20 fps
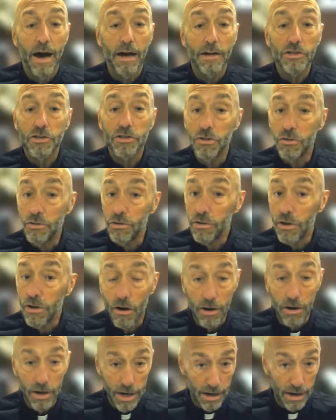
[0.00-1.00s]
Student
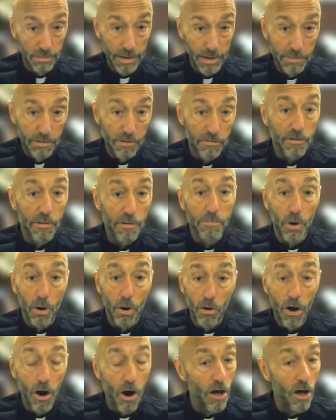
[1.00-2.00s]
or young people from
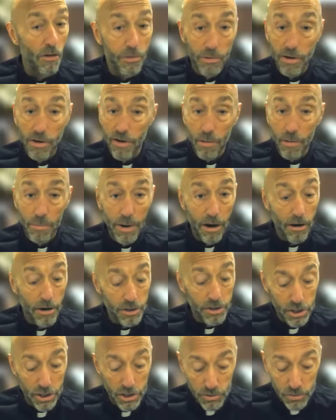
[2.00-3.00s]
both all three of our
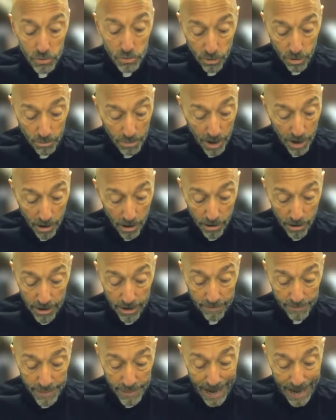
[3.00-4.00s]
parishes were part
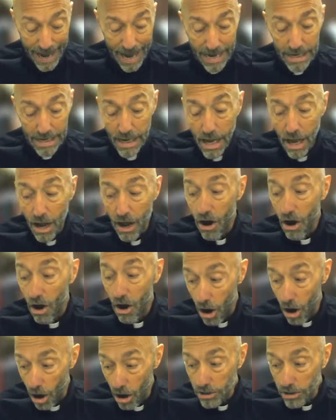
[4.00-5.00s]
of that.
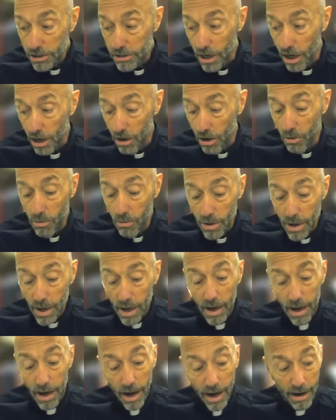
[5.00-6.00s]
Also,
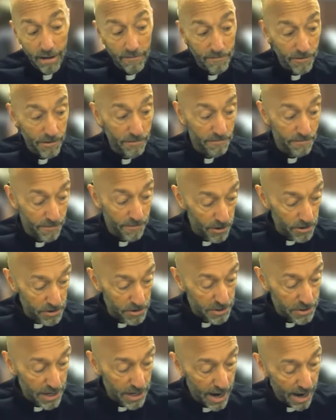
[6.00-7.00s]
for the
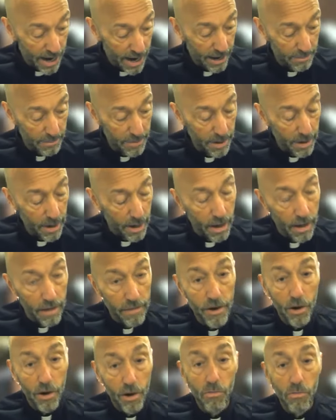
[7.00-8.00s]
first time,
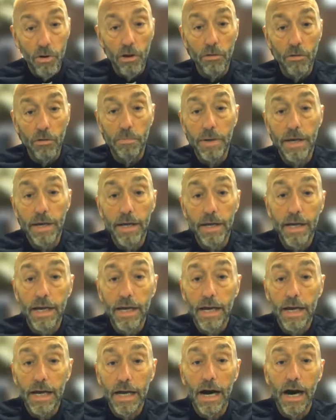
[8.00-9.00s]
there will
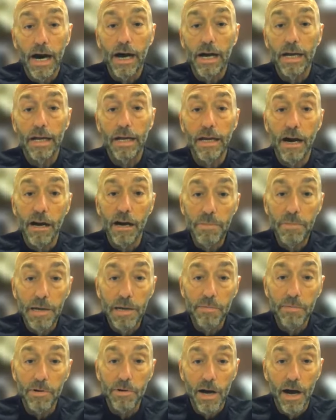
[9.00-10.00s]
be young
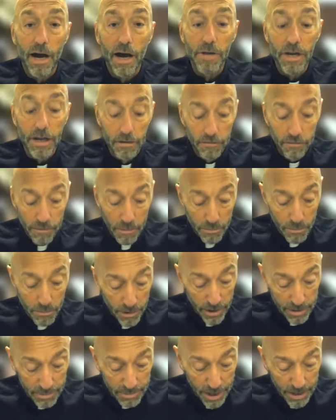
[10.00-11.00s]
people coming from
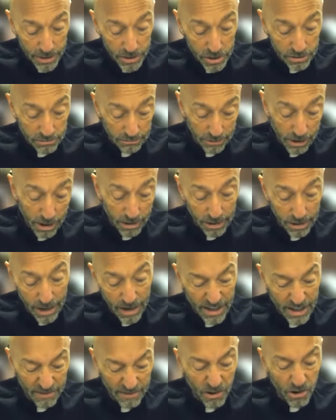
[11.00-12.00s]
pretty much, well,
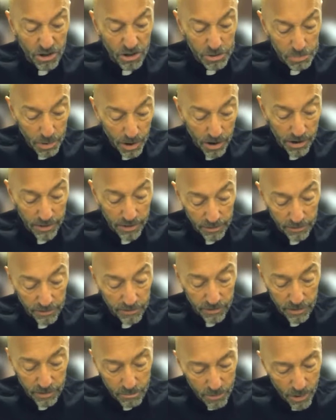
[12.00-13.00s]
a diverse part of
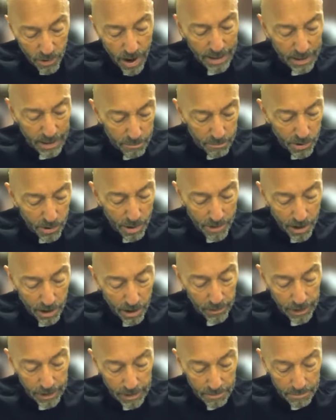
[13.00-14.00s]

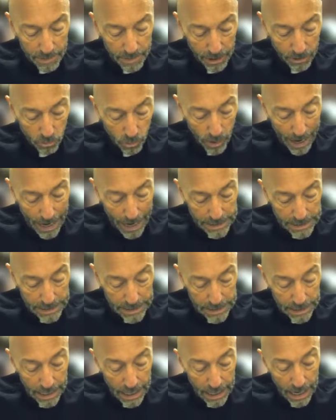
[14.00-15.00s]
primarily the
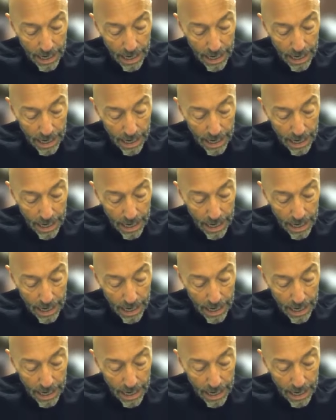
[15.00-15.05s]
Midwest,